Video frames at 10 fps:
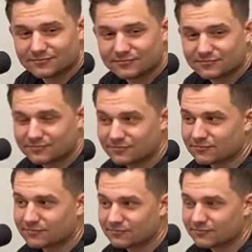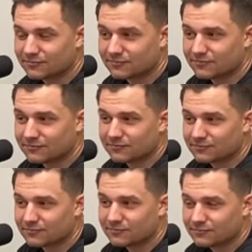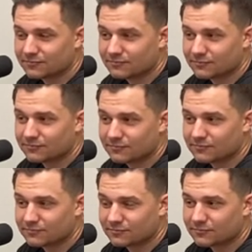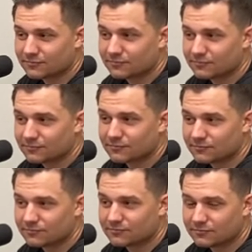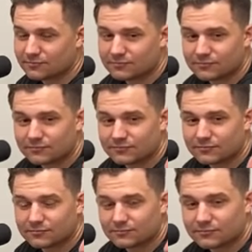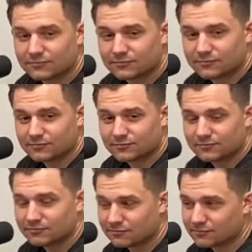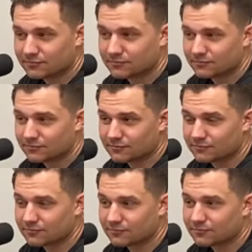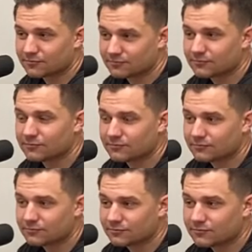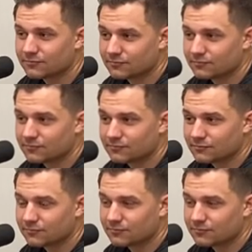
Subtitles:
This person isn't speaking.